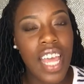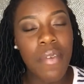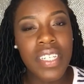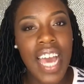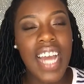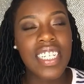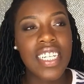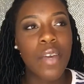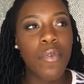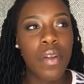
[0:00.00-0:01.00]
And that was
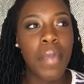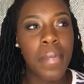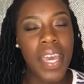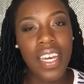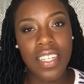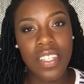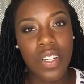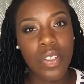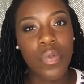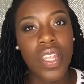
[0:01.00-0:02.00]
actually one of my main
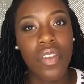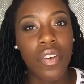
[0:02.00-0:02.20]
concerns with